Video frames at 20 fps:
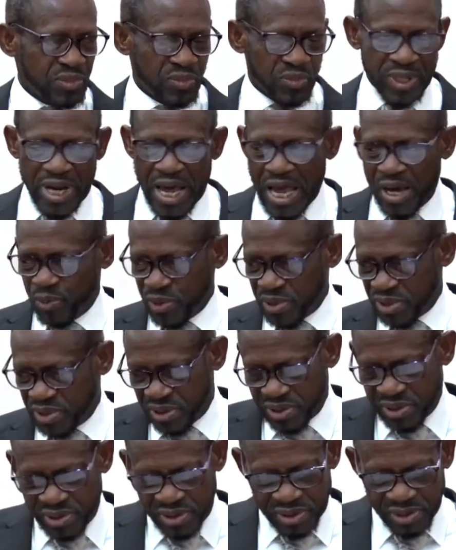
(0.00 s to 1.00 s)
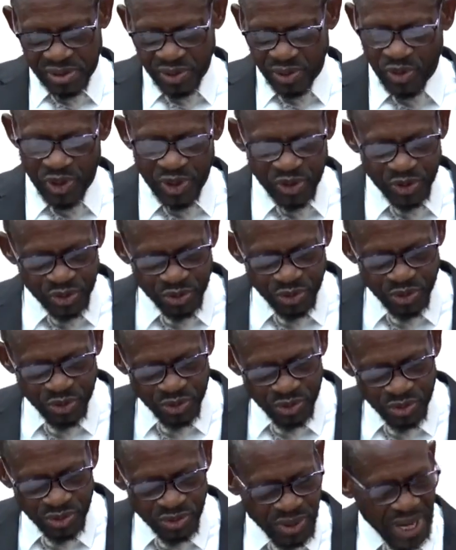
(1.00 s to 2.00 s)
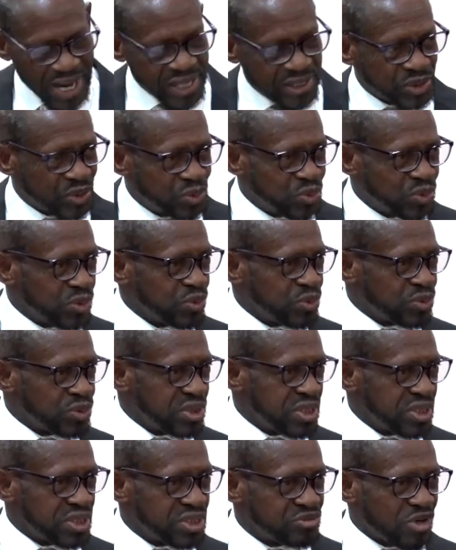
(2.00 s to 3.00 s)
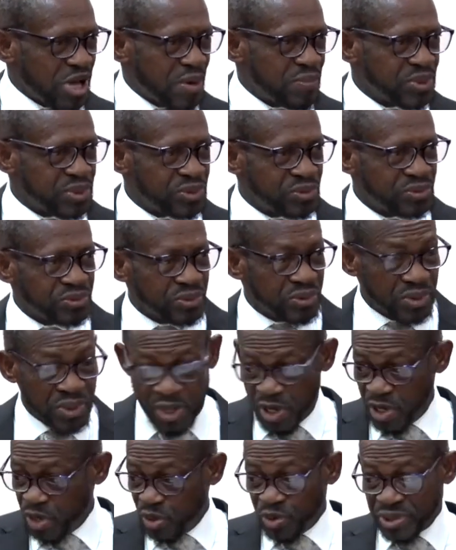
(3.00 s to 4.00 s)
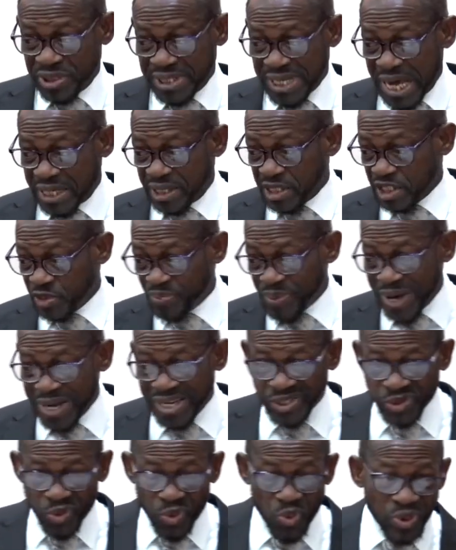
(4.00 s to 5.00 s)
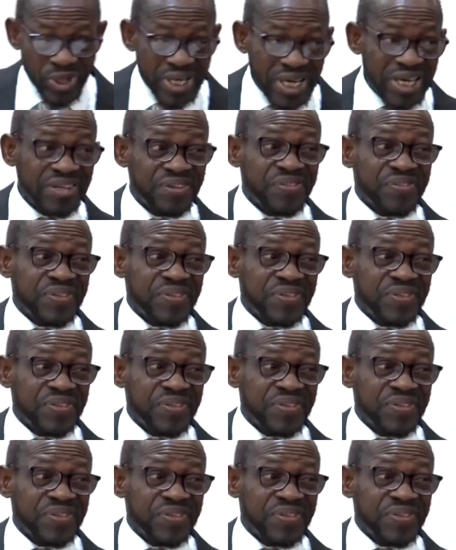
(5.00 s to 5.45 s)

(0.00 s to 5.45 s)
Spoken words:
When I was going to high school those days, grammar school, you started Spanish only in